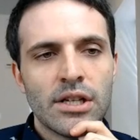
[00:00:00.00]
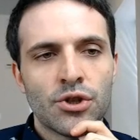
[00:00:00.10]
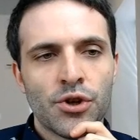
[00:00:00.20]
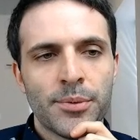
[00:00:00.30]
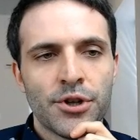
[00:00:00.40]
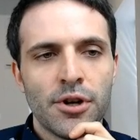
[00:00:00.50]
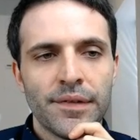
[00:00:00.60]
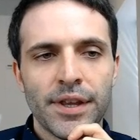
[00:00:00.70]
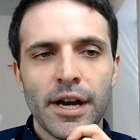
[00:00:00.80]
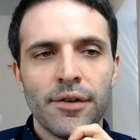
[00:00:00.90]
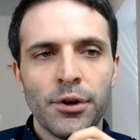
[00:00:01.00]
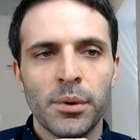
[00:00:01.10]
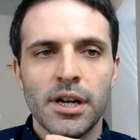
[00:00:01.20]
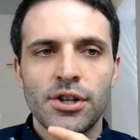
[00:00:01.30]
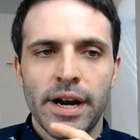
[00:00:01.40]
description over there if you
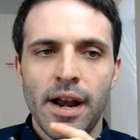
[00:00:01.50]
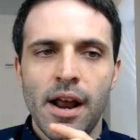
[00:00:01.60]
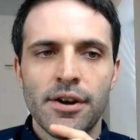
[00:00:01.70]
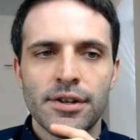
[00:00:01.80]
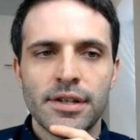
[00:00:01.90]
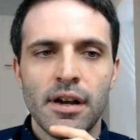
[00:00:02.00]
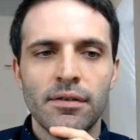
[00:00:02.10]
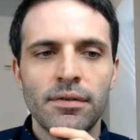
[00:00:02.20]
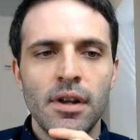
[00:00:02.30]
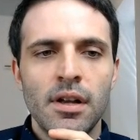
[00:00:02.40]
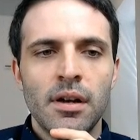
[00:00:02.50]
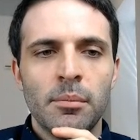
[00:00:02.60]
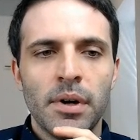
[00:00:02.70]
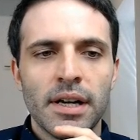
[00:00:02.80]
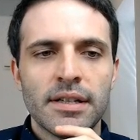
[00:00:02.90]
want to check it out yourself.
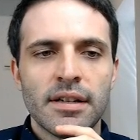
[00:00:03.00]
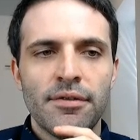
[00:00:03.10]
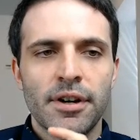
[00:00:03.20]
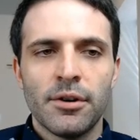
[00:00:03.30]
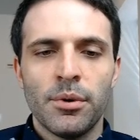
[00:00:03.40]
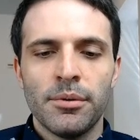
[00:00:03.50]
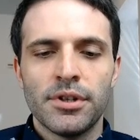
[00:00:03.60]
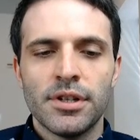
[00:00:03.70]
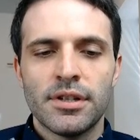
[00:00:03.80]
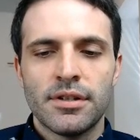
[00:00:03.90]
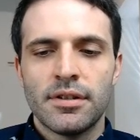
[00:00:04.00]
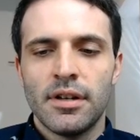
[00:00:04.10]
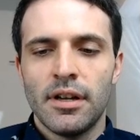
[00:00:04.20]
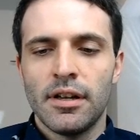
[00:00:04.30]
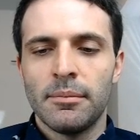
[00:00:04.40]
But I figured we would
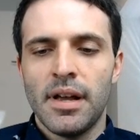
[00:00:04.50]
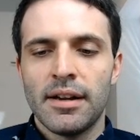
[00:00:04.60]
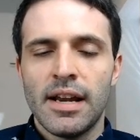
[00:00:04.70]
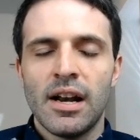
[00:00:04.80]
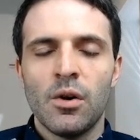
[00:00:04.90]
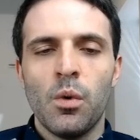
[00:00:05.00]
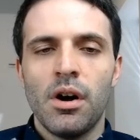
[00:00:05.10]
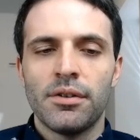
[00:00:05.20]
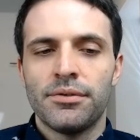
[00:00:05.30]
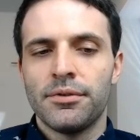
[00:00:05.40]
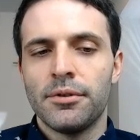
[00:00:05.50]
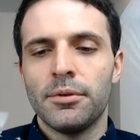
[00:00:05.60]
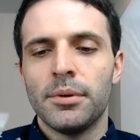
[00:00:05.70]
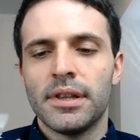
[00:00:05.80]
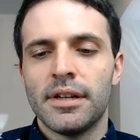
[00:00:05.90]
I'd kind of walk through
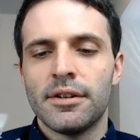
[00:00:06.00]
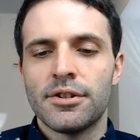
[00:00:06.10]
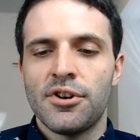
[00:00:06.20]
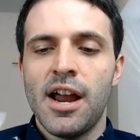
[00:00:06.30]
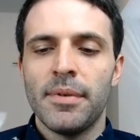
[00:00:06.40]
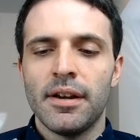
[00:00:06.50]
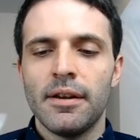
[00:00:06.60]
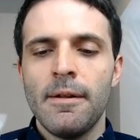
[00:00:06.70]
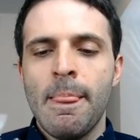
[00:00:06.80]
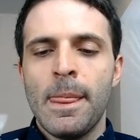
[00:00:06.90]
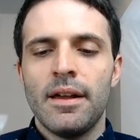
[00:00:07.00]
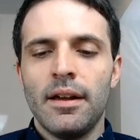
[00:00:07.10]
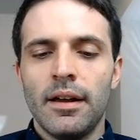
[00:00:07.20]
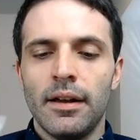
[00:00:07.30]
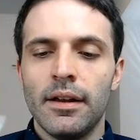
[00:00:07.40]
what they're describing.
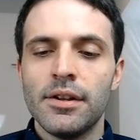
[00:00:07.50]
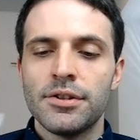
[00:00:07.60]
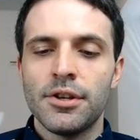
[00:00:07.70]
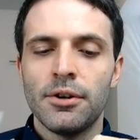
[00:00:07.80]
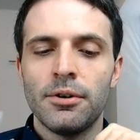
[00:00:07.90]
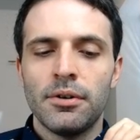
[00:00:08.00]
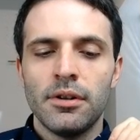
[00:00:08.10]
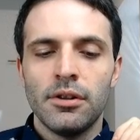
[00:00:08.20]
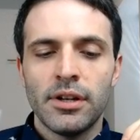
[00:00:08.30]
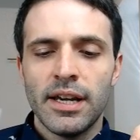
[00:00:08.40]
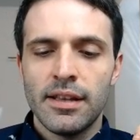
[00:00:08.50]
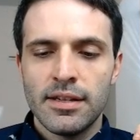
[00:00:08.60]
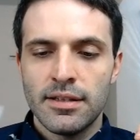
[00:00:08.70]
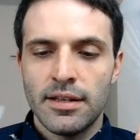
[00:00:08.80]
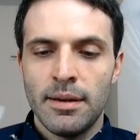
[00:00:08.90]
So looking at
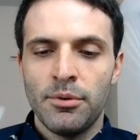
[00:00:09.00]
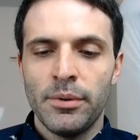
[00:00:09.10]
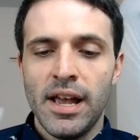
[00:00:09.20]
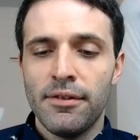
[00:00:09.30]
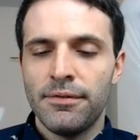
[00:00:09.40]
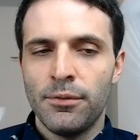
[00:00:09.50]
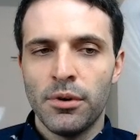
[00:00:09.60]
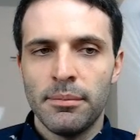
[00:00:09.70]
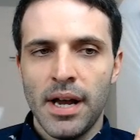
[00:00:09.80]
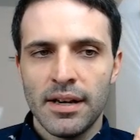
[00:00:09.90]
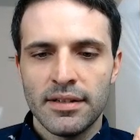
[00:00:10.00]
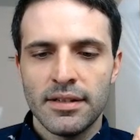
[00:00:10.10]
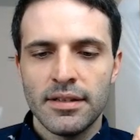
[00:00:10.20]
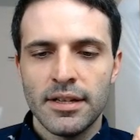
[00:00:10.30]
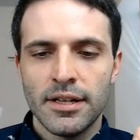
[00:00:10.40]
this example, we have 4
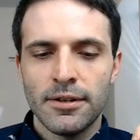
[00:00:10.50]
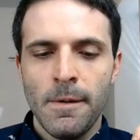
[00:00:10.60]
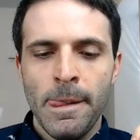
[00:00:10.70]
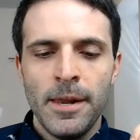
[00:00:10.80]
boxes here,